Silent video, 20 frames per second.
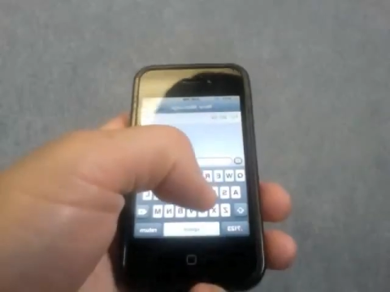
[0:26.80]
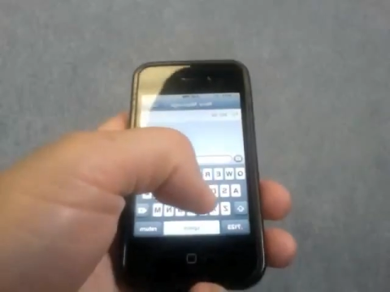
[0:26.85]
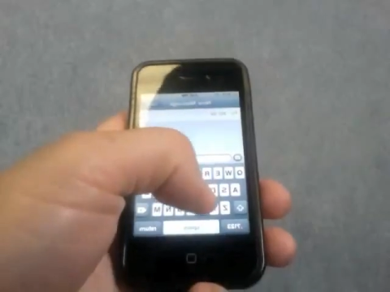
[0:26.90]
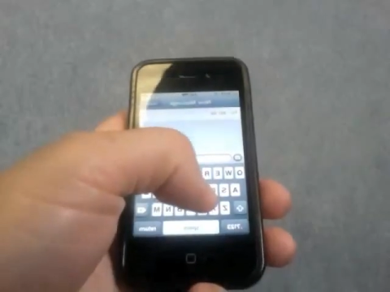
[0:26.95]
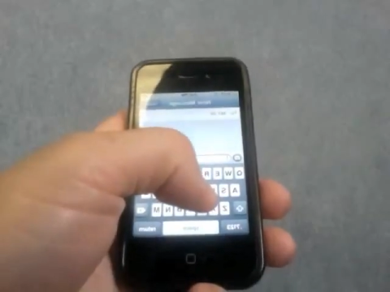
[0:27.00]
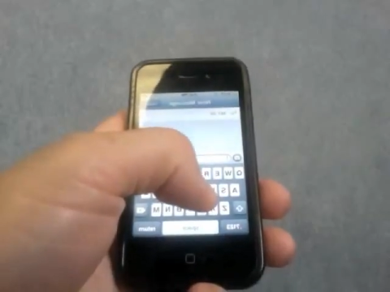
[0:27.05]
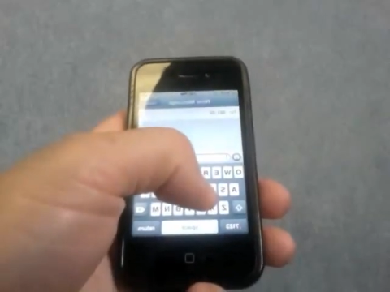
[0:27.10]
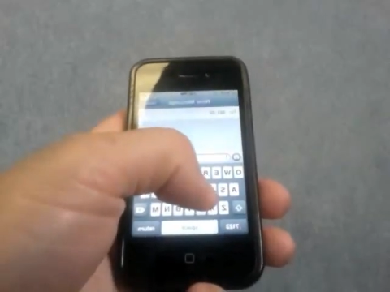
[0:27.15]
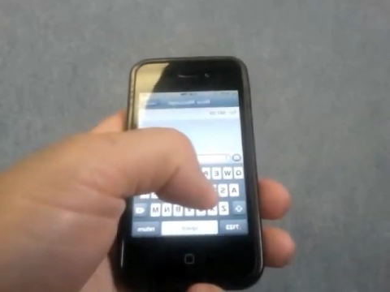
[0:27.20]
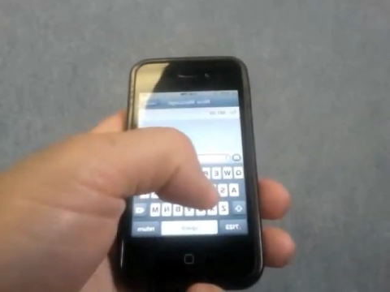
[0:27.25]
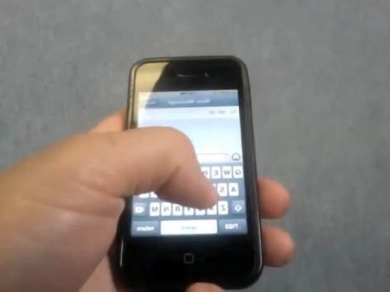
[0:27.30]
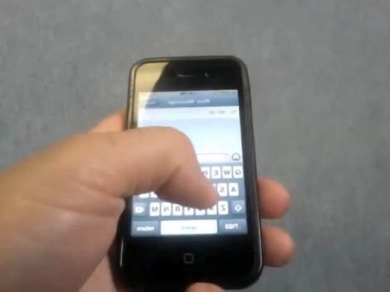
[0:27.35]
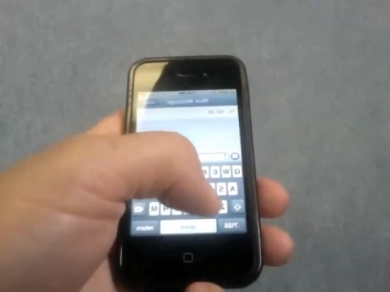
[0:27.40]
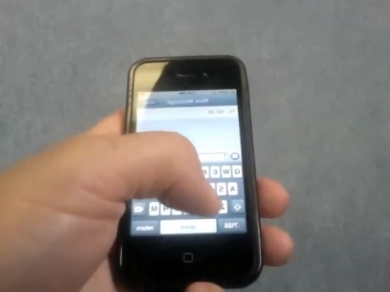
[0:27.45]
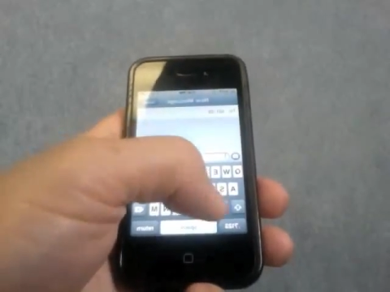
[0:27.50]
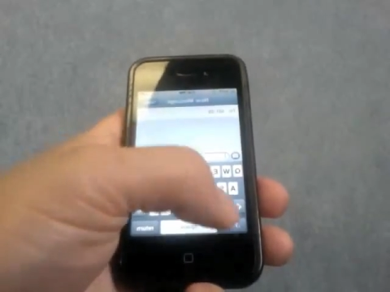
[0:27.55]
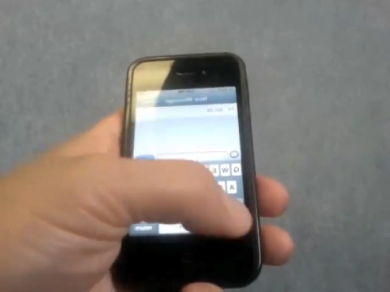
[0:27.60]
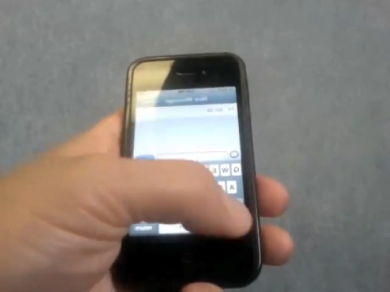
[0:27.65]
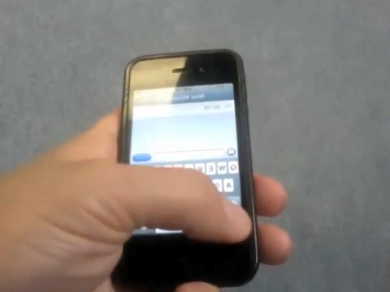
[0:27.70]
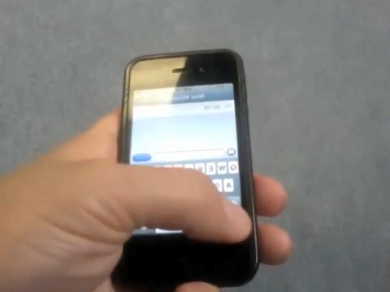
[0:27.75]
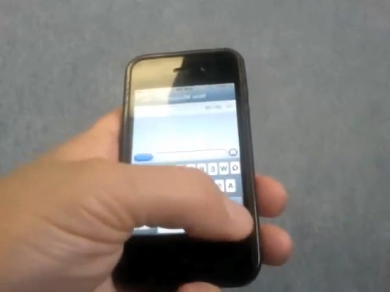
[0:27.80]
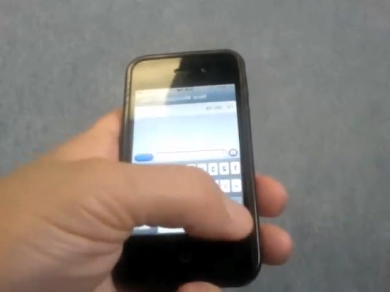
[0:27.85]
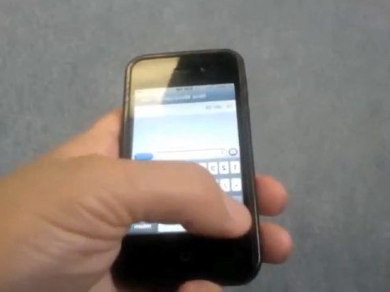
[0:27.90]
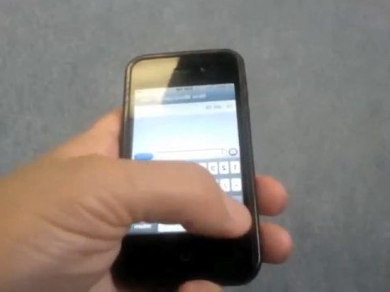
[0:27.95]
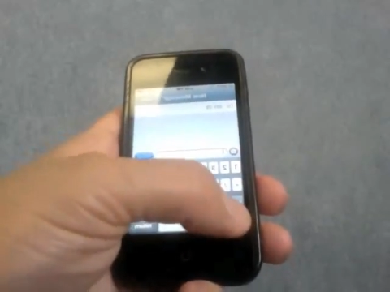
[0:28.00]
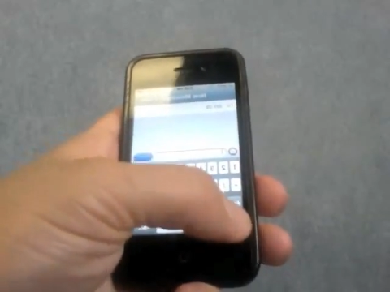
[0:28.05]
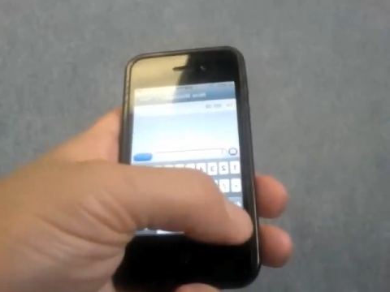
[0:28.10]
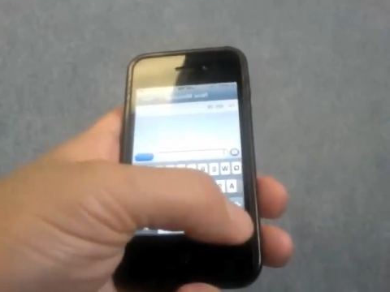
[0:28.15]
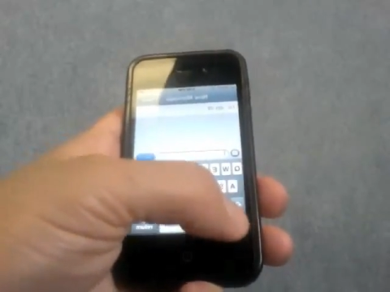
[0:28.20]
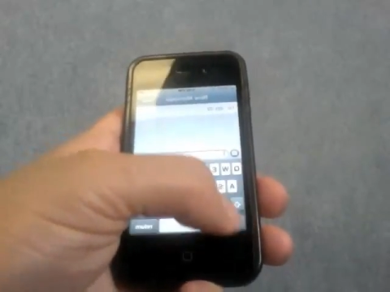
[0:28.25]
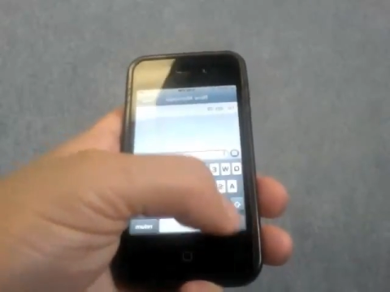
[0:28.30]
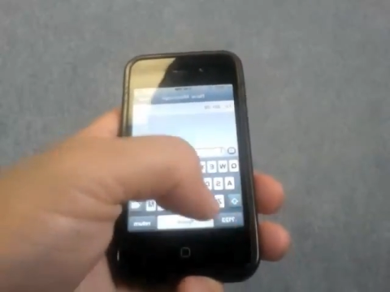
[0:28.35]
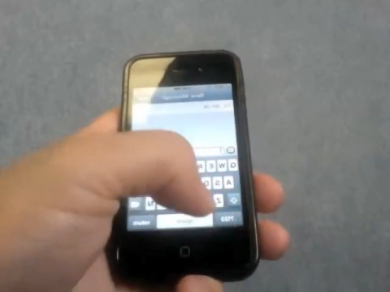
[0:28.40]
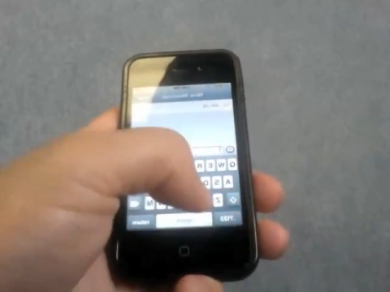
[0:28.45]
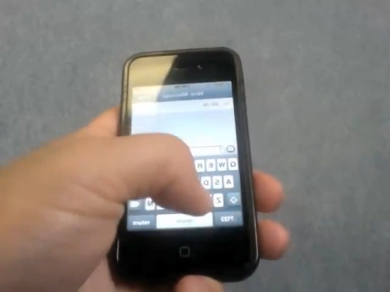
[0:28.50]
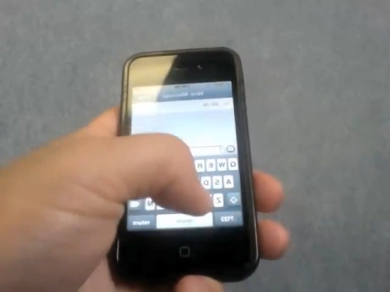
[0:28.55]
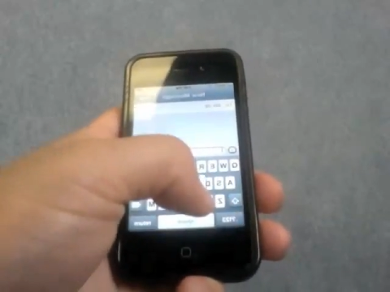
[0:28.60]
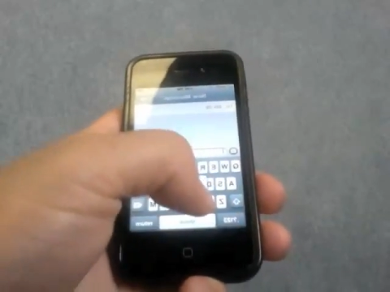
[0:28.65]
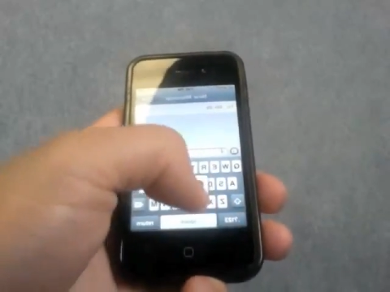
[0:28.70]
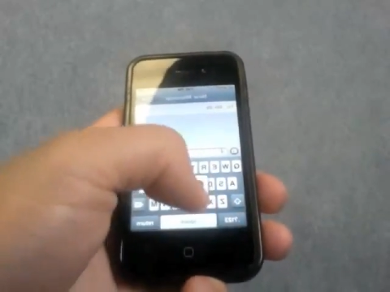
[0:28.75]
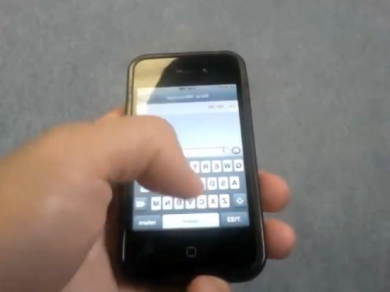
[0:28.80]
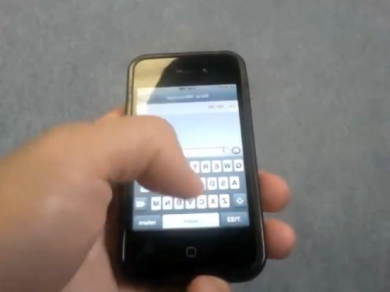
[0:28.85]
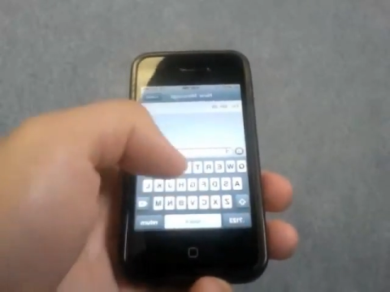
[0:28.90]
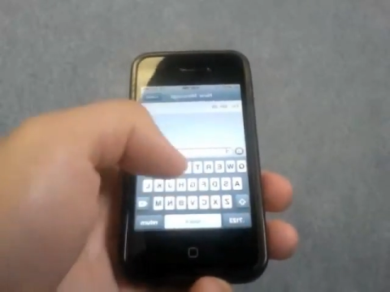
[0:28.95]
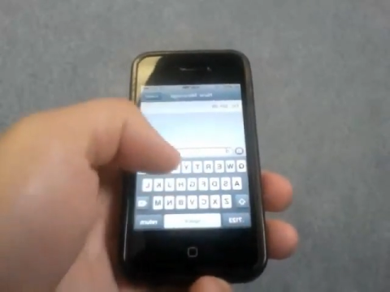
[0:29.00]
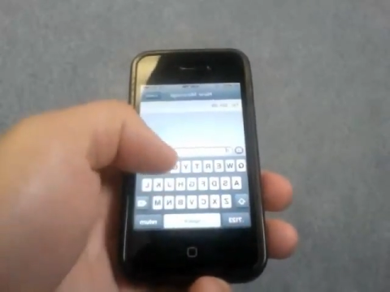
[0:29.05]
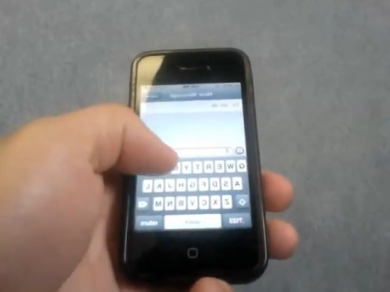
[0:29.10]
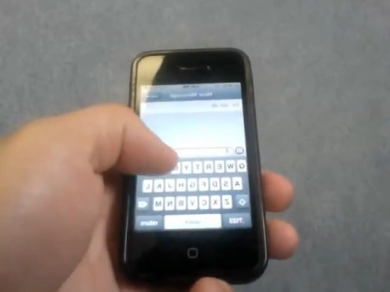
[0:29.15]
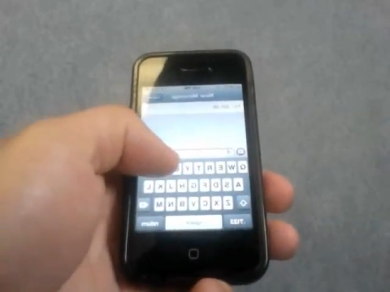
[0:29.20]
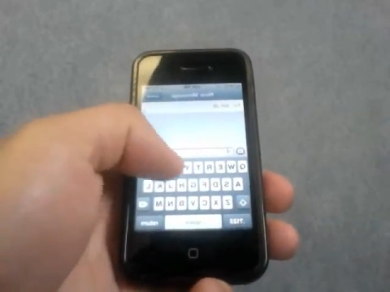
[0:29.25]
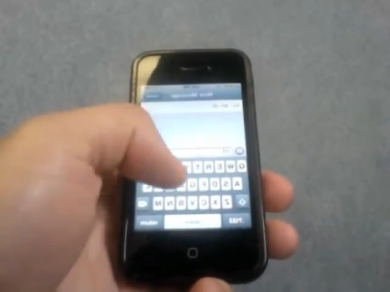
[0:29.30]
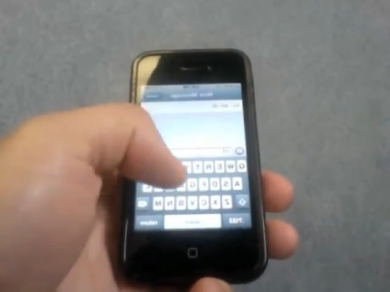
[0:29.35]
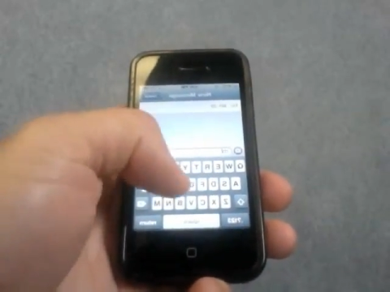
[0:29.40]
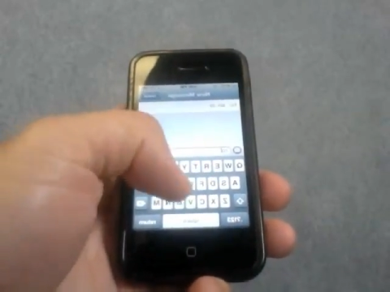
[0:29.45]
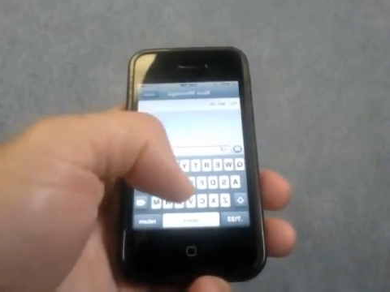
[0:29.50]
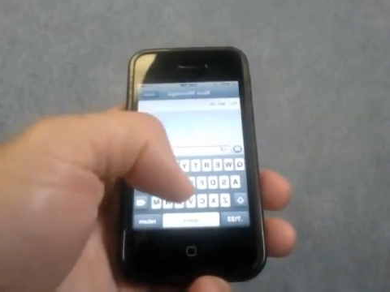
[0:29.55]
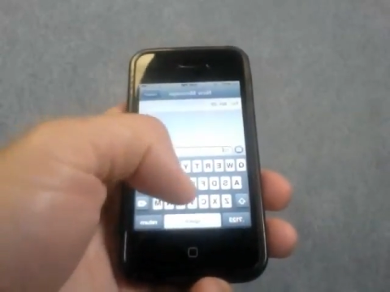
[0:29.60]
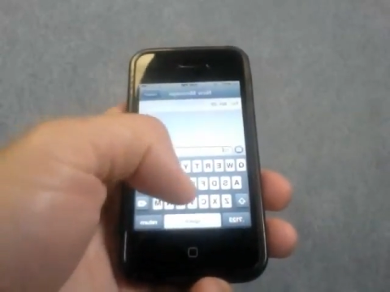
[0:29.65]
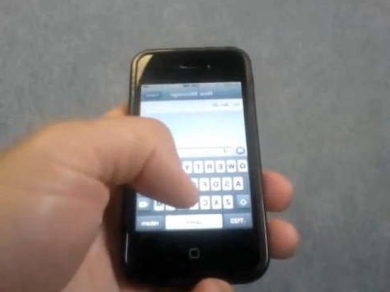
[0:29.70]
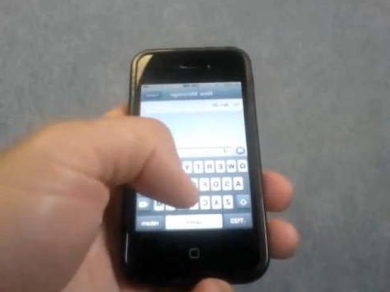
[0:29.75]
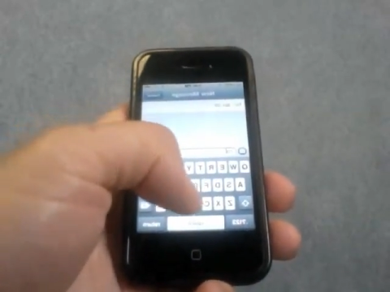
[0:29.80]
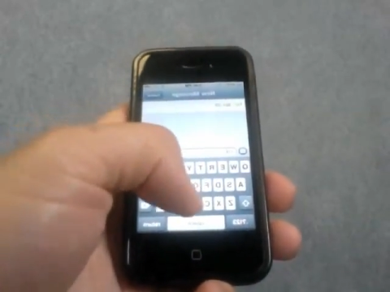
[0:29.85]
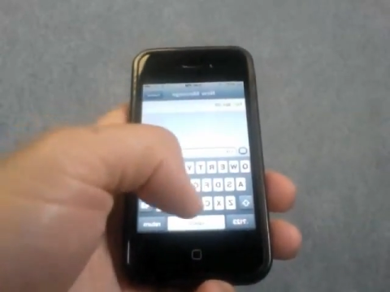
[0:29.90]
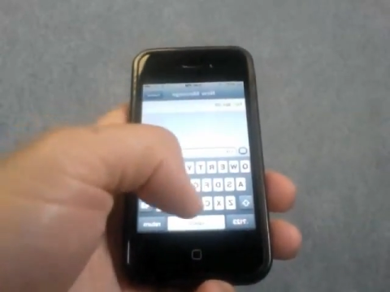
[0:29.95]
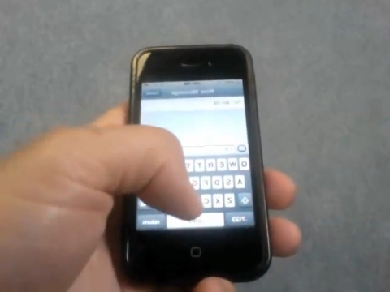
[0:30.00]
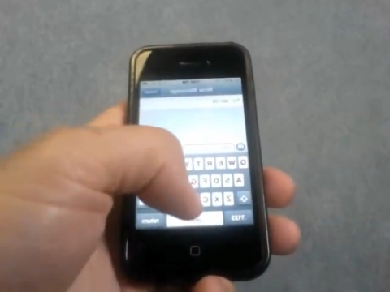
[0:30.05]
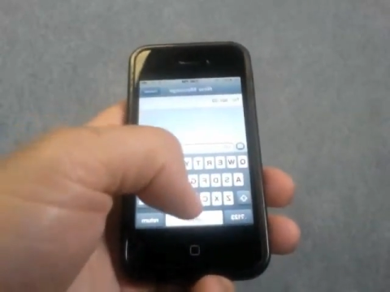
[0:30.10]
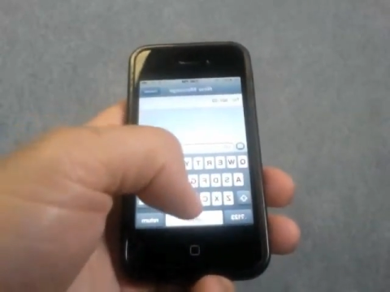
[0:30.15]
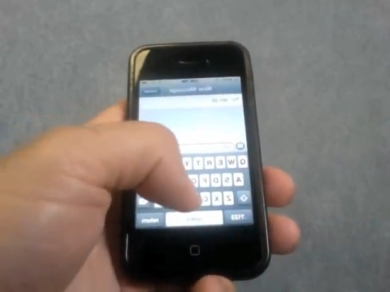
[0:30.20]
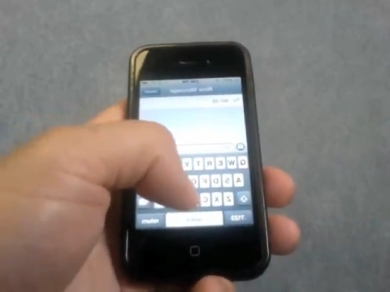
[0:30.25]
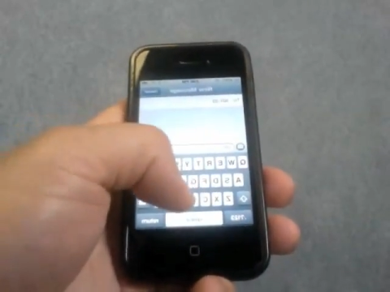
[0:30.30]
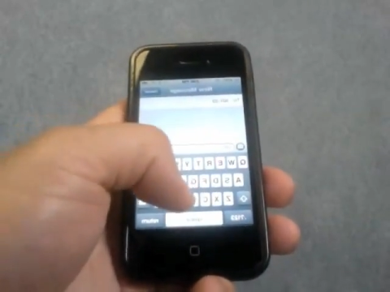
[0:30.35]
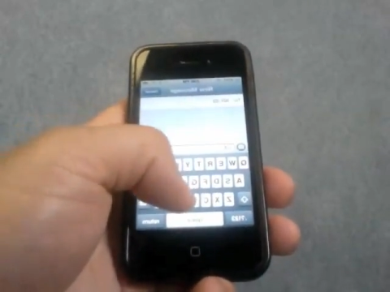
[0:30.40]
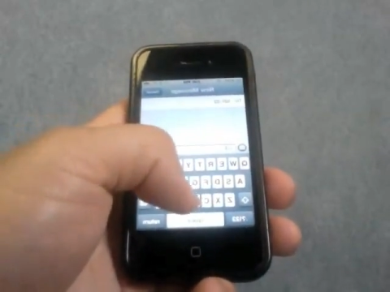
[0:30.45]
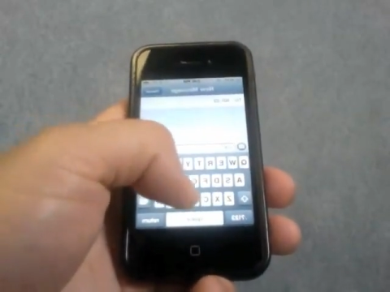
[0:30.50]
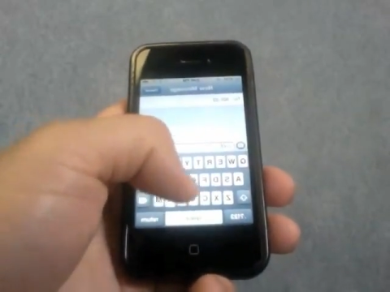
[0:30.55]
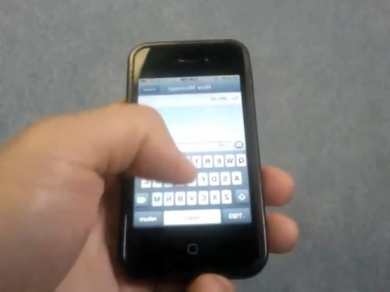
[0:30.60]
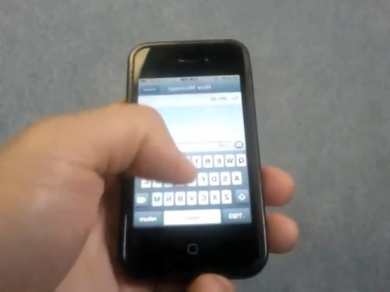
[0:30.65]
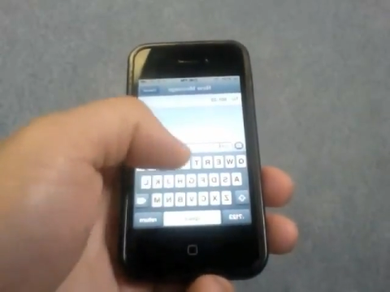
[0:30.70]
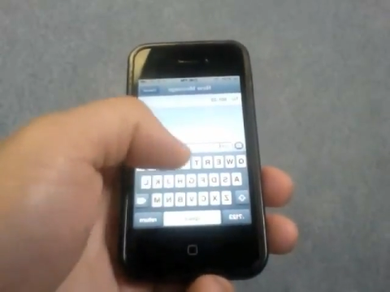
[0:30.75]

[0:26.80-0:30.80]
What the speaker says: (no speaker visible)